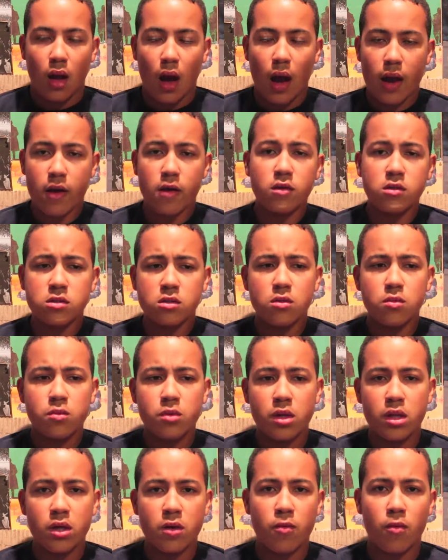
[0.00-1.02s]
I also
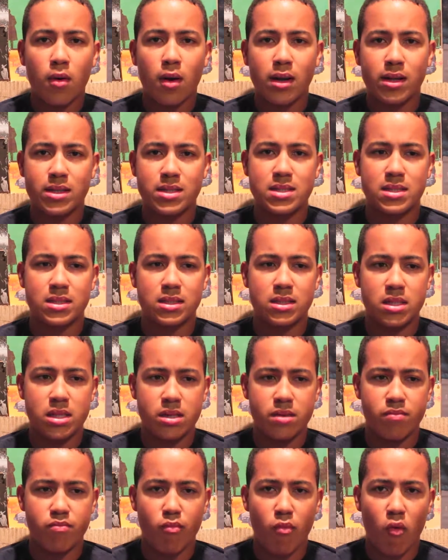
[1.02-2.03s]
really wanted to
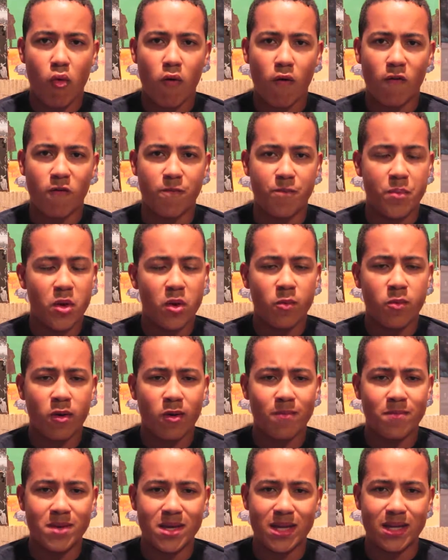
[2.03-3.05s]
see more of
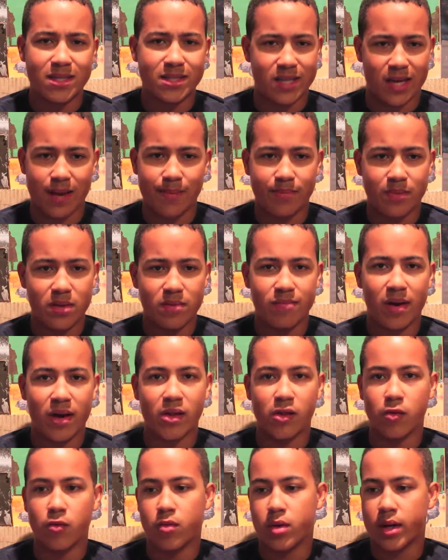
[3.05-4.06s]
Bilbo being tempted by
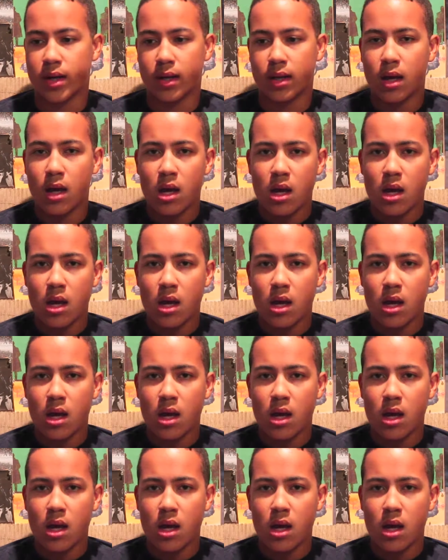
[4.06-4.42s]
the ring.